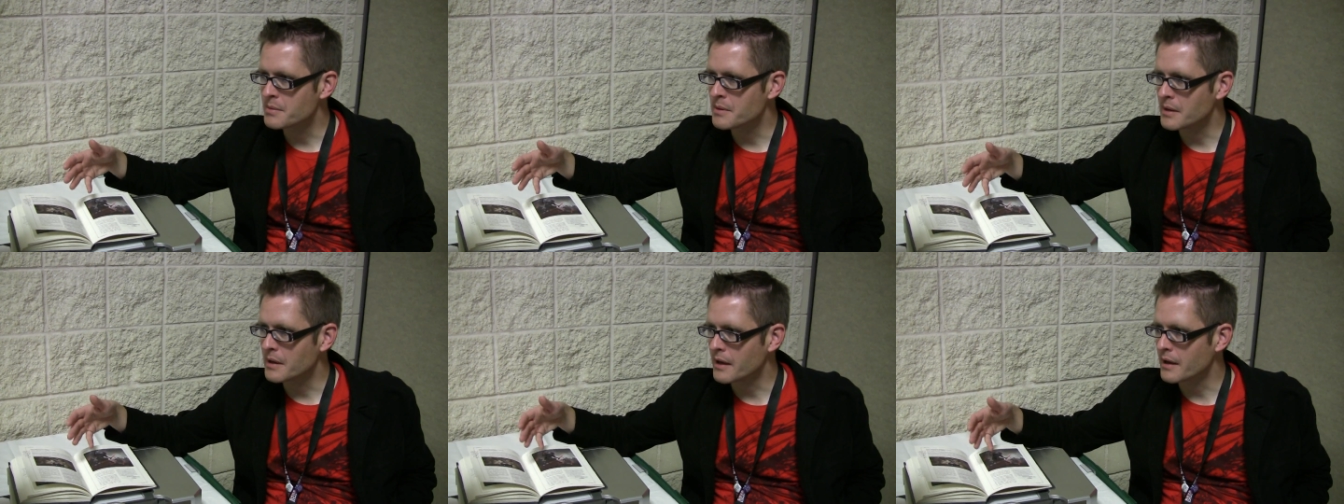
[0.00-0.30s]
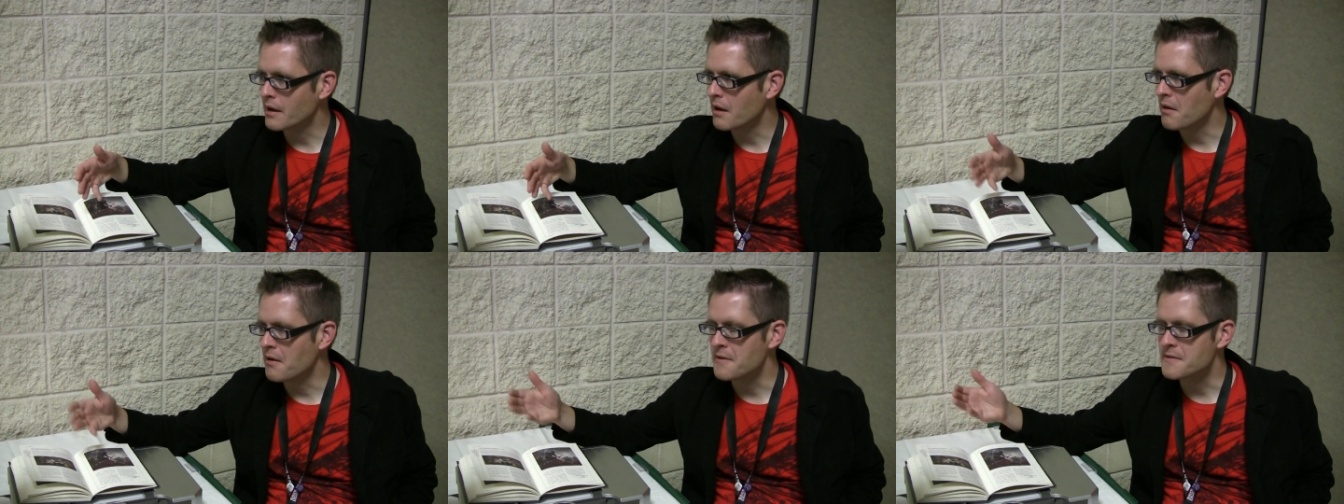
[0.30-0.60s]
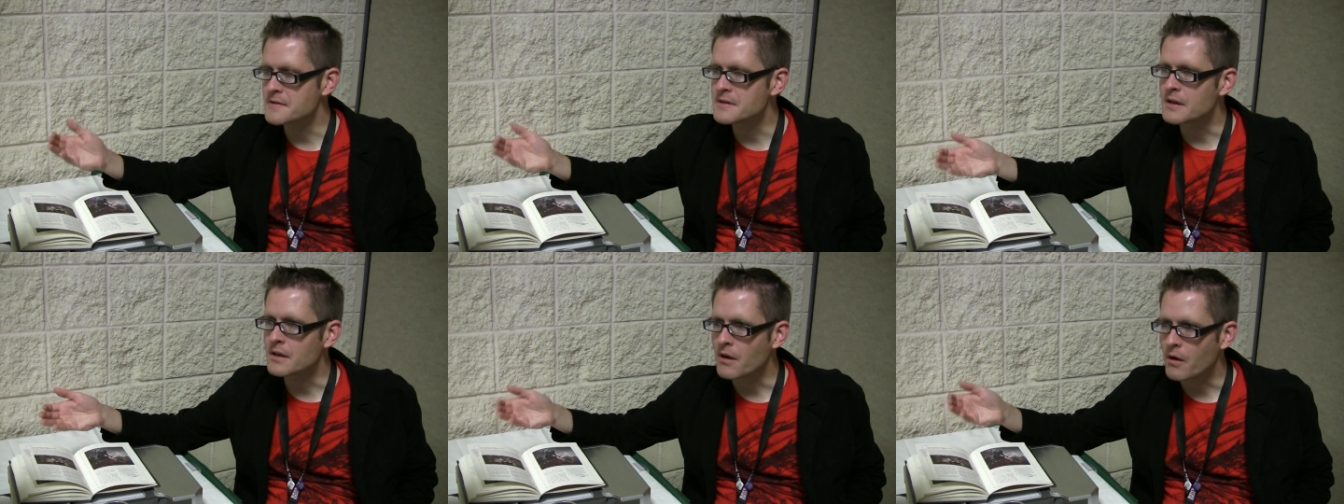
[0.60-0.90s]
be like, oh, I've
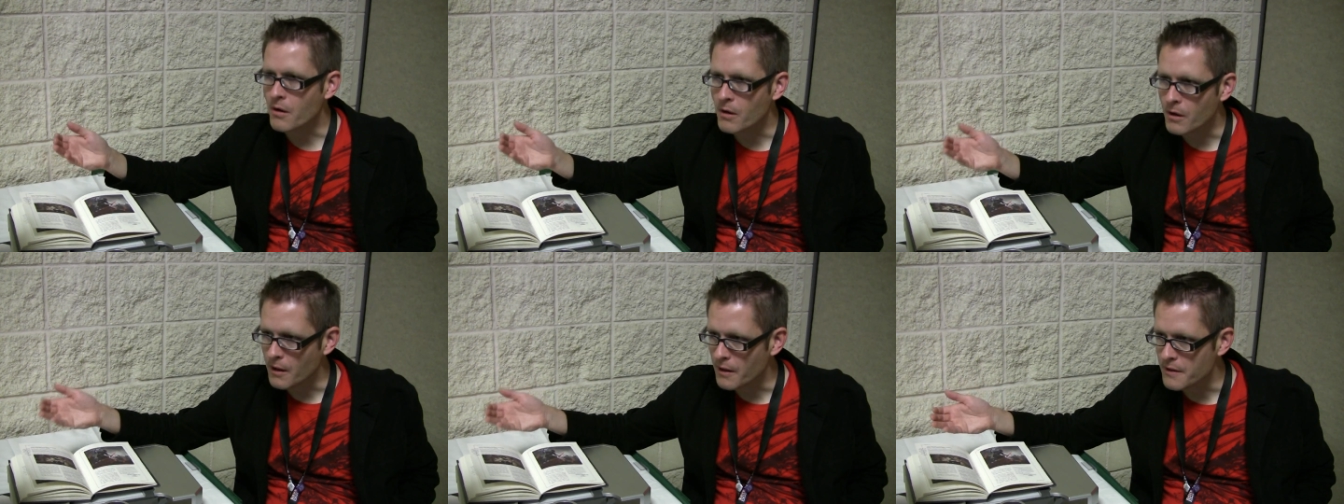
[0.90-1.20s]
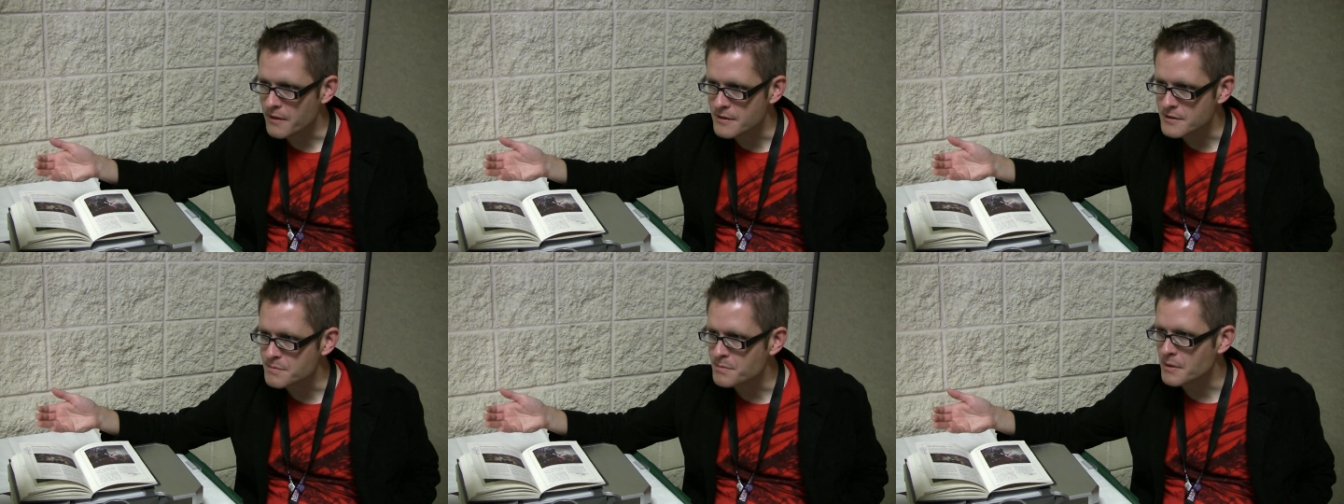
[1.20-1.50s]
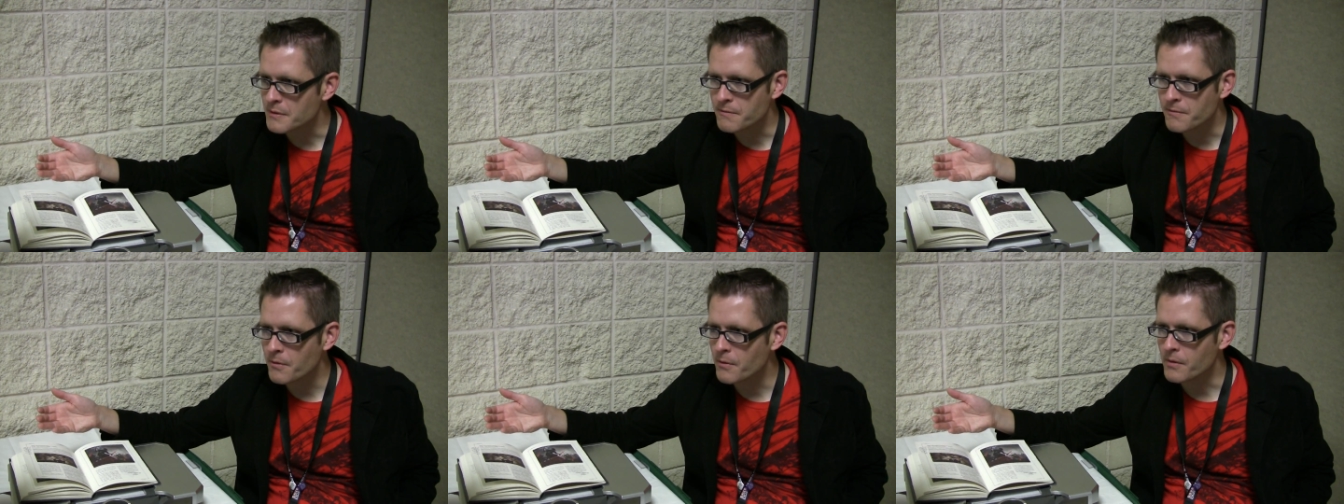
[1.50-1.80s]
seen all of this
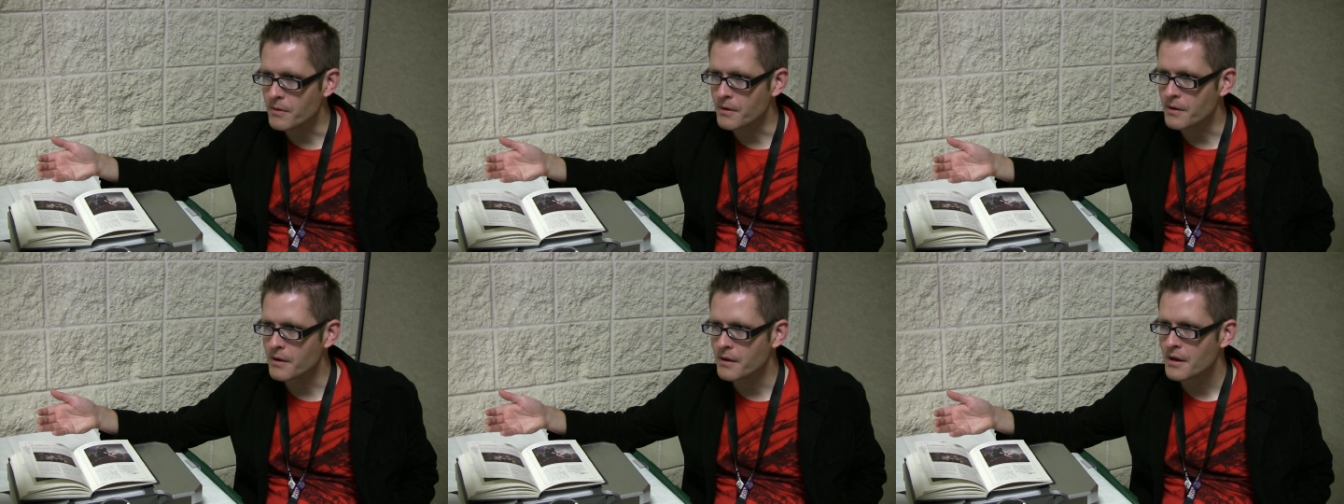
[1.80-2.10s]
before,